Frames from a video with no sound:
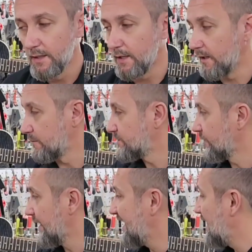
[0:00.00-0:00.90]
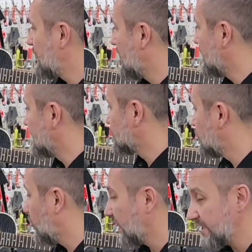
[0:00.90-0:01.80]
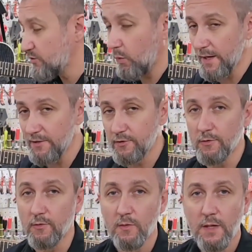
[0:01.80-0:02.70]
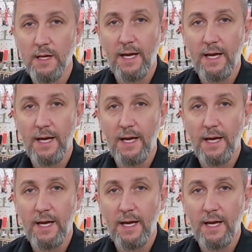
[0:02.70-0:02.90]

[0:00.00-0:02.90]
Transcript: So they came out in 2022.